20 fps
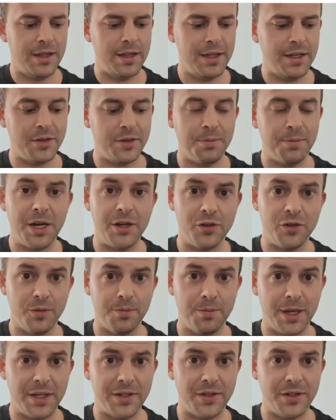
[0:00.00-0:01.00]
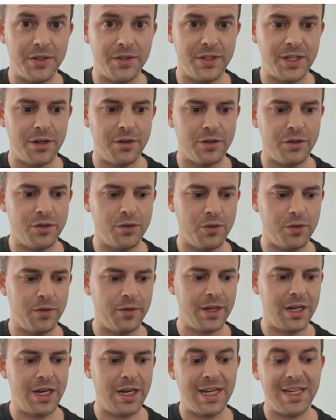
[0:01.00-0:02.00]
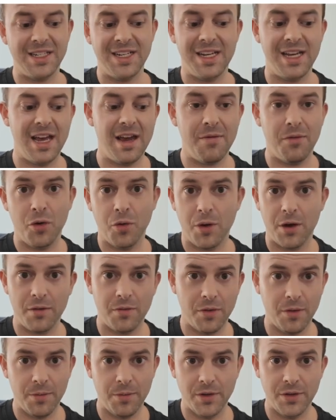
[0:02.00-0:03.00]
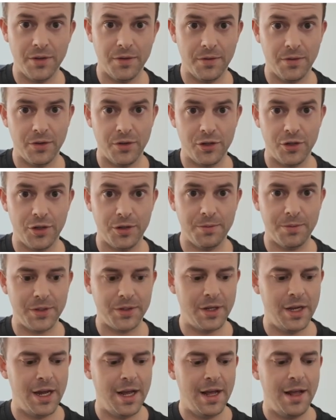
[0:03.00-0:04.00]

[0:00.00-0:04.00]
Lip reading: there's a bunch of buses that are sort of collecting everyone from the different ships.